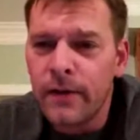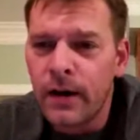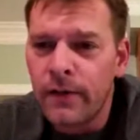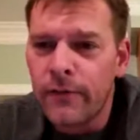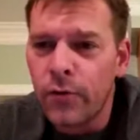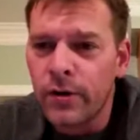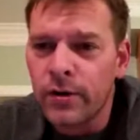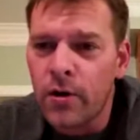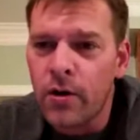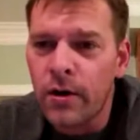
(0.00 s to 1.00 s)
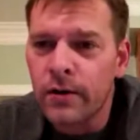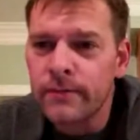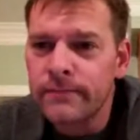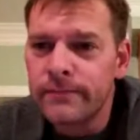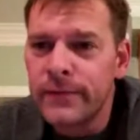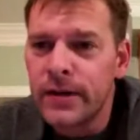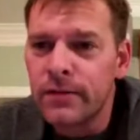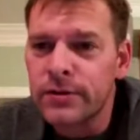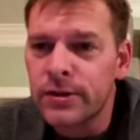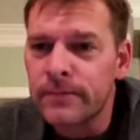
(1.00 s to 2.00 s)
foreign car
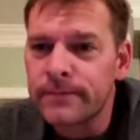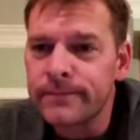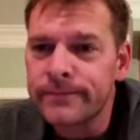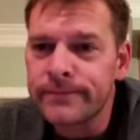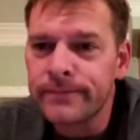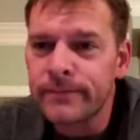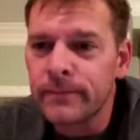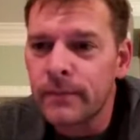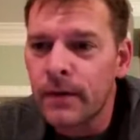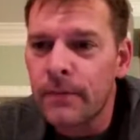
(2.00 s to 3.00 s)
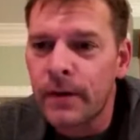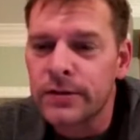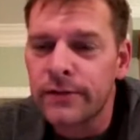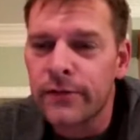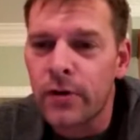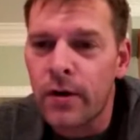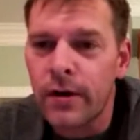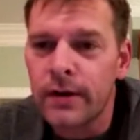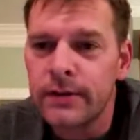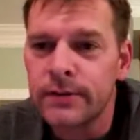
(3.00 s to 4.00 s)
dealership, a bunch of
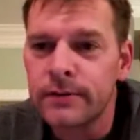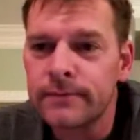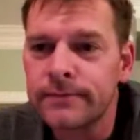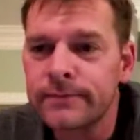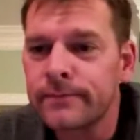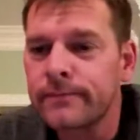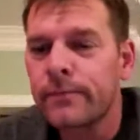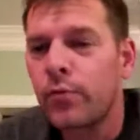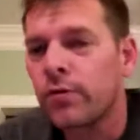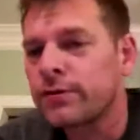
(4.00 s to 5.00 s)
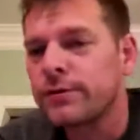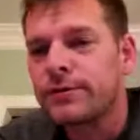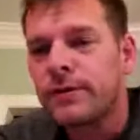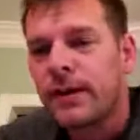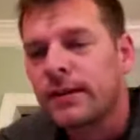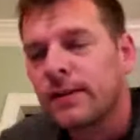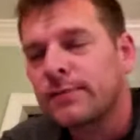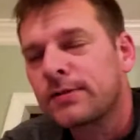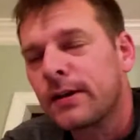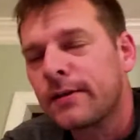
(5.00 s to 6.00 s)
Ferraris and Porsches and that type of
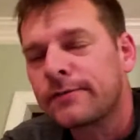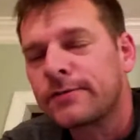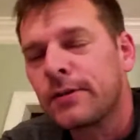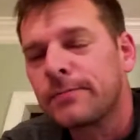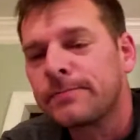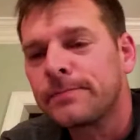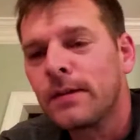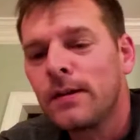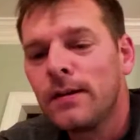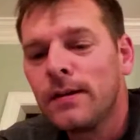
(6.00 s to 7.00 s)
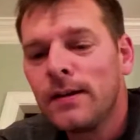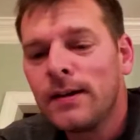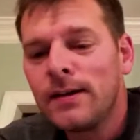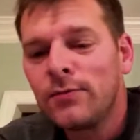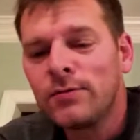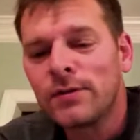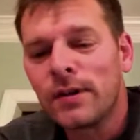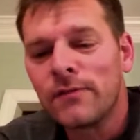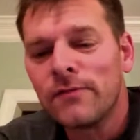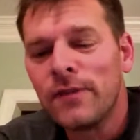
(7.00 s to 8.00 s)
stuff. So it was
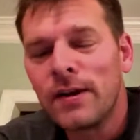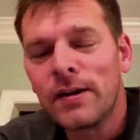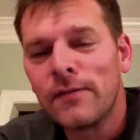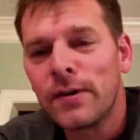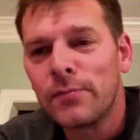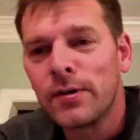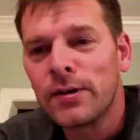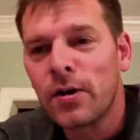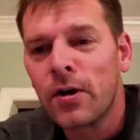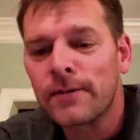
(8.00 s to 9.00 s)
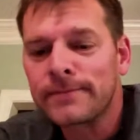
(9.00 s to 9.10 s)
a very, very pretty car.